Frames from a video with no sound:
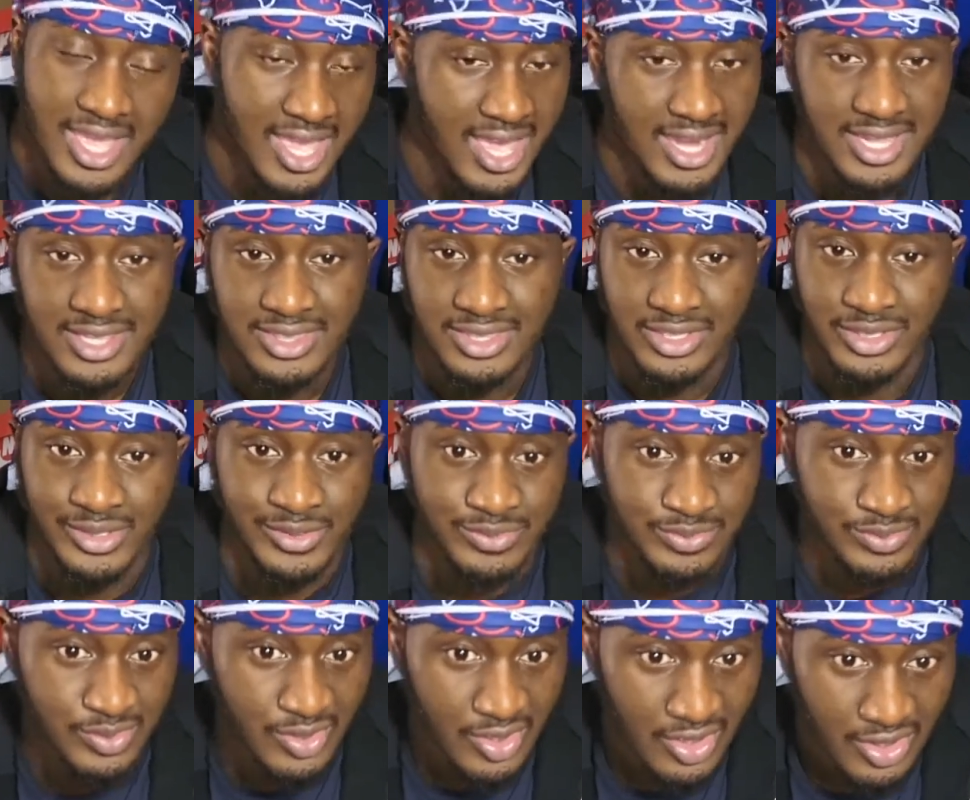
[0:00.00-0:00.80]
Anything,
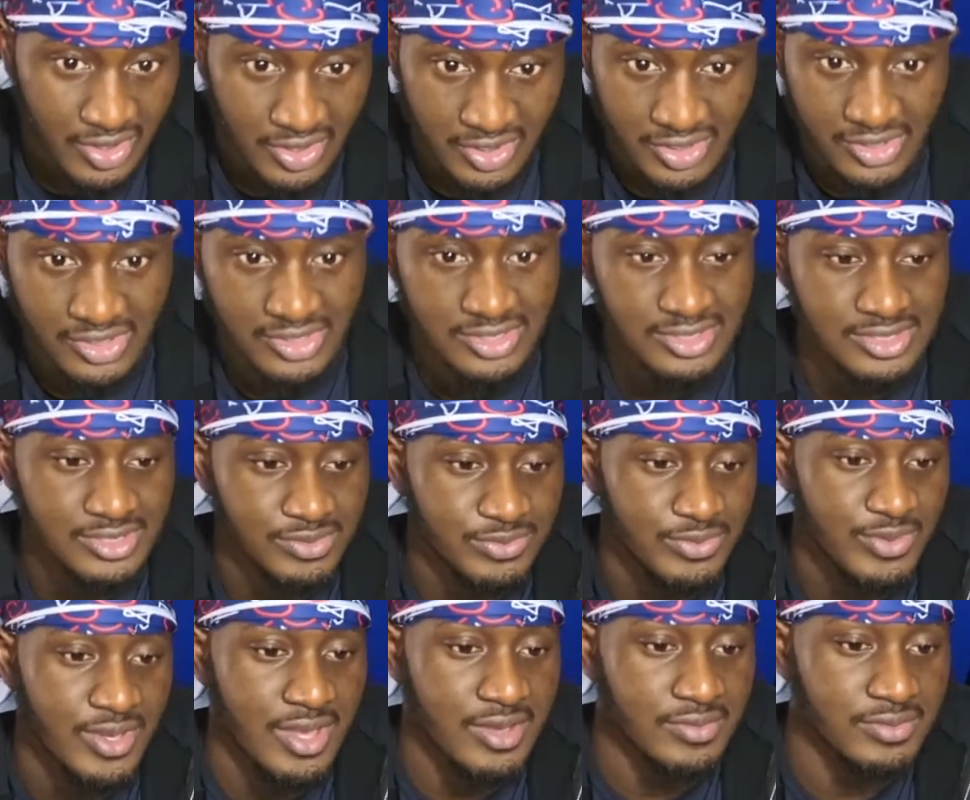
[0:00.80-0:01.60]
your
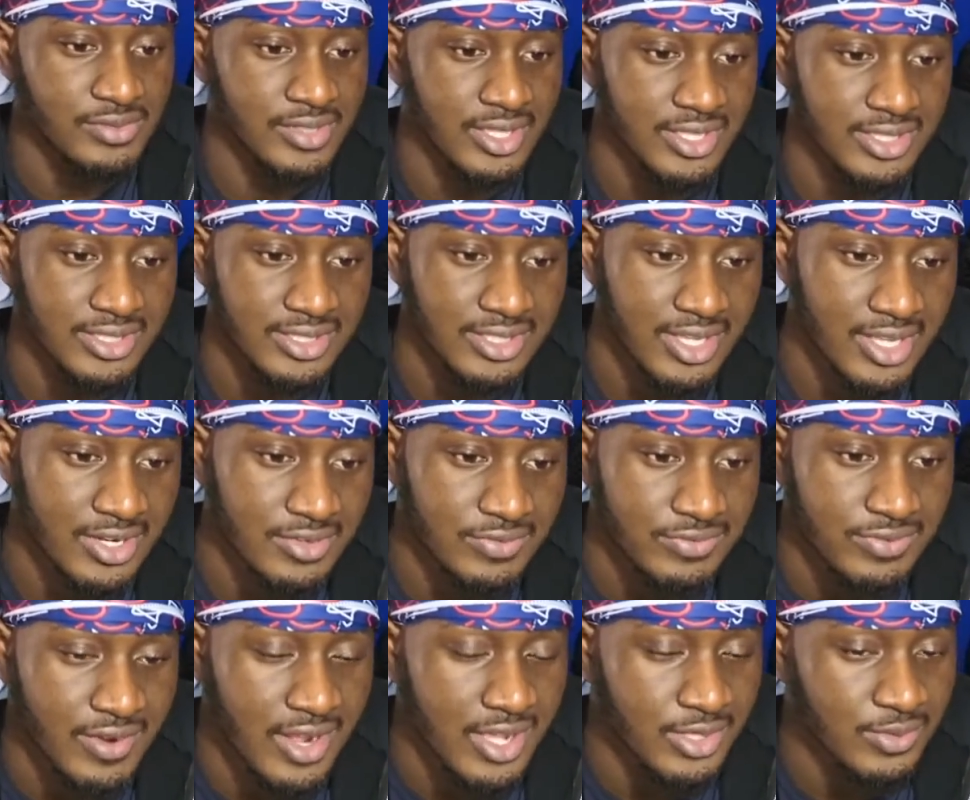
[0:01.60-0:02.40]
vlogs. If you have, like, a
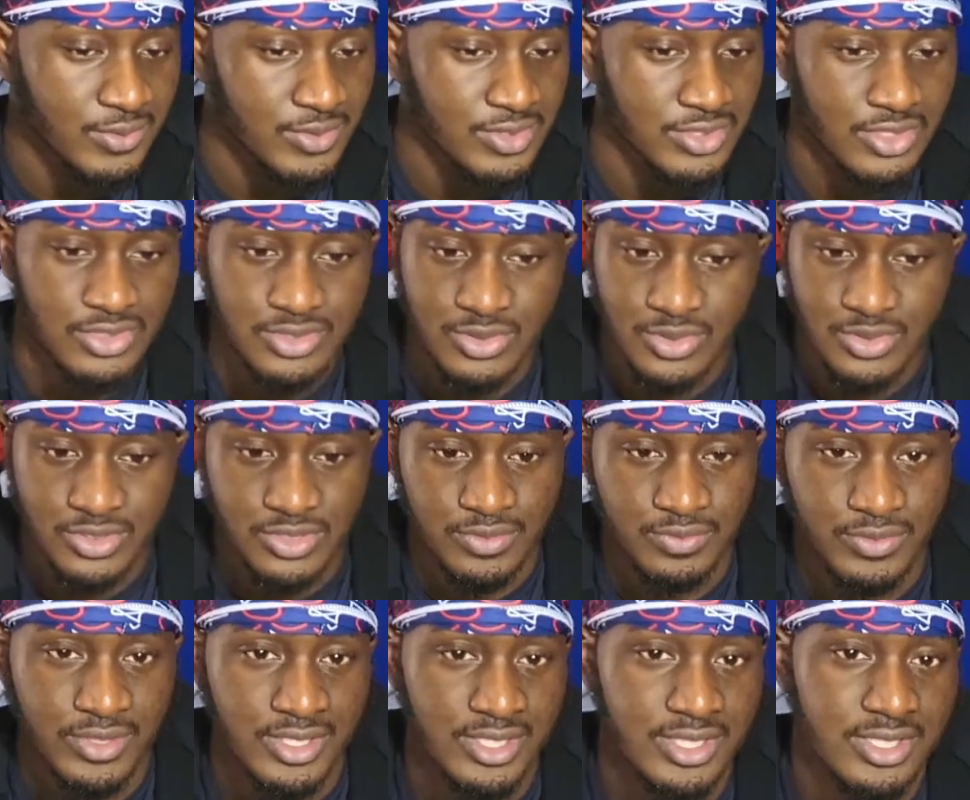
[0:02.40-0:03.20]
lot of followers on
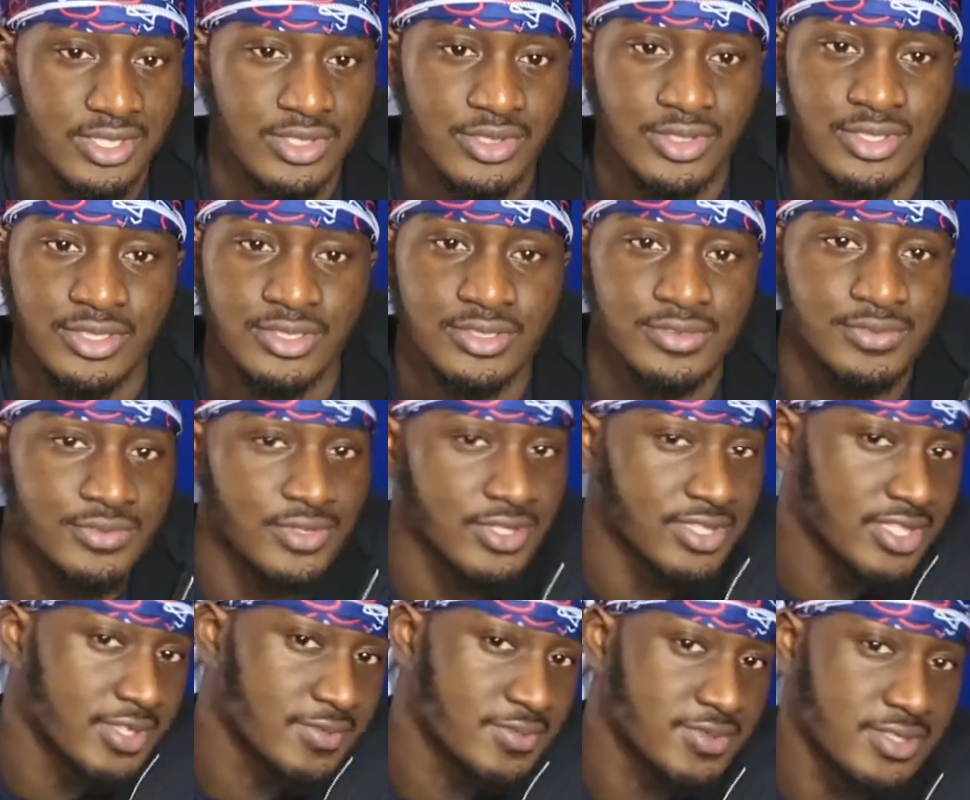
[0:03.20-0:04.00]
social media, you can
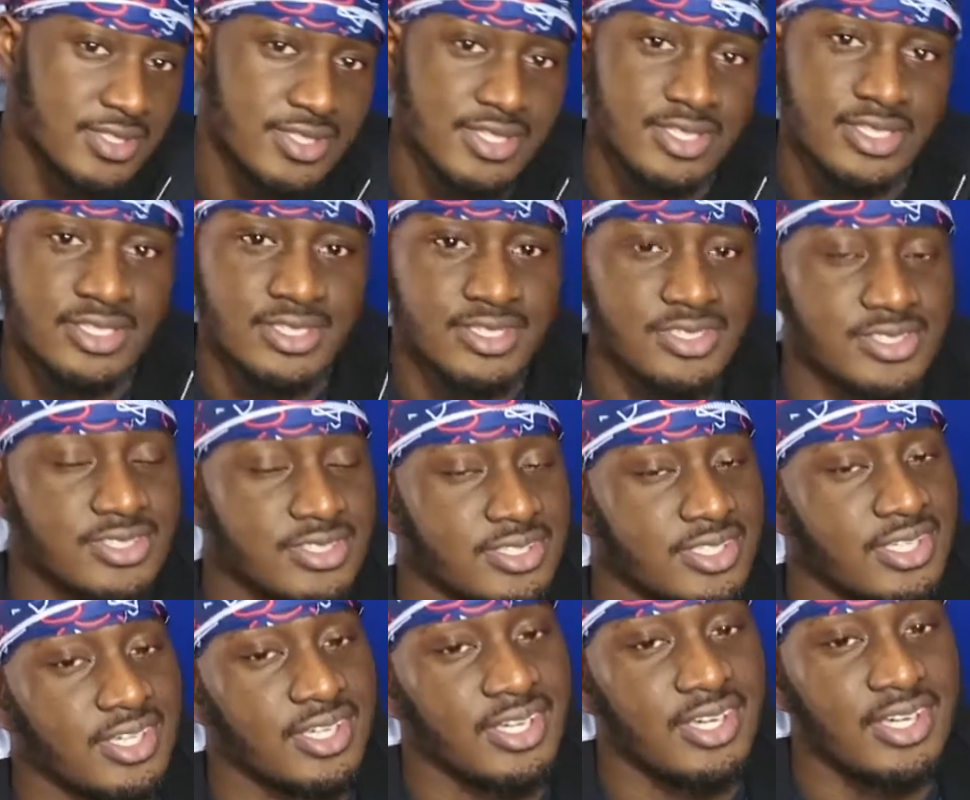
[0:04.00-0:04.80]
convert them to
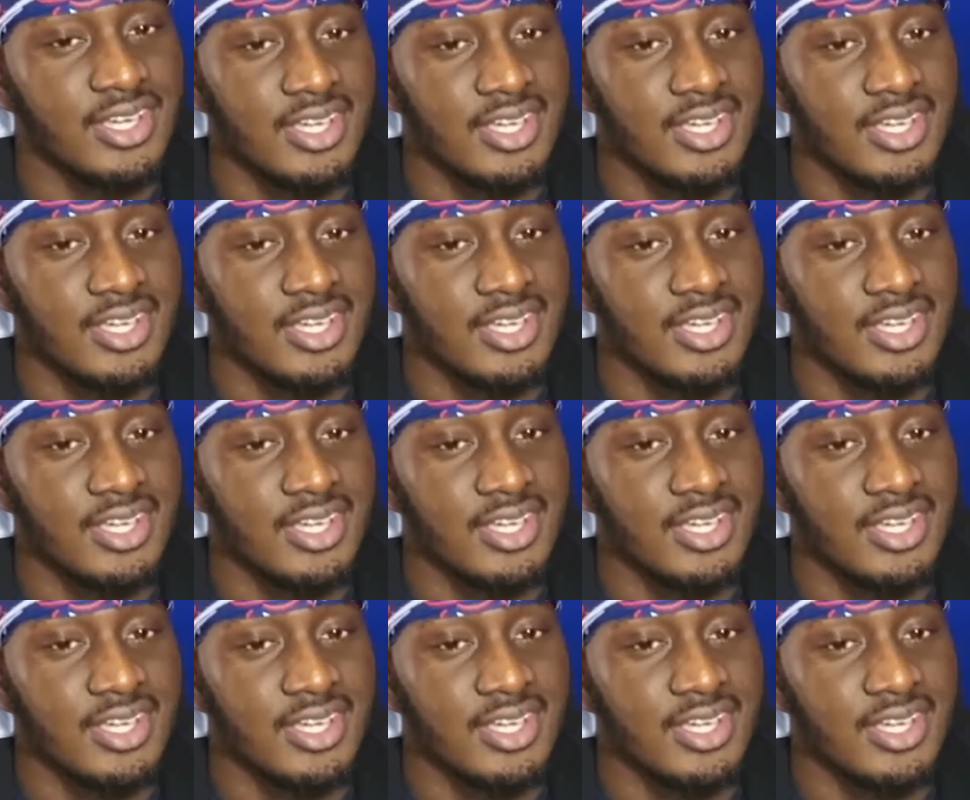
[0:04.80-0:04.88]
this.